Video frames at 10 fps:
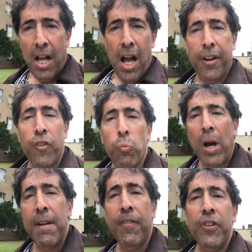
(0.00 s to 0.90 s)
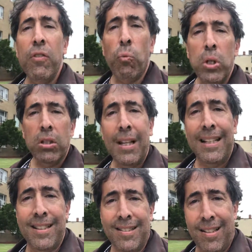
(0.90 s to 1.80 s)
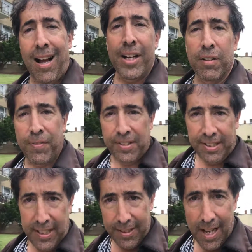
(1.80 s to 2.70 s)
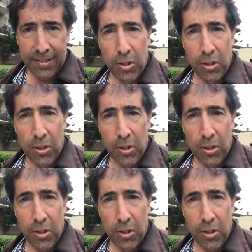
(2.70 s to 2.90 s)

an unwavering will and desire for success.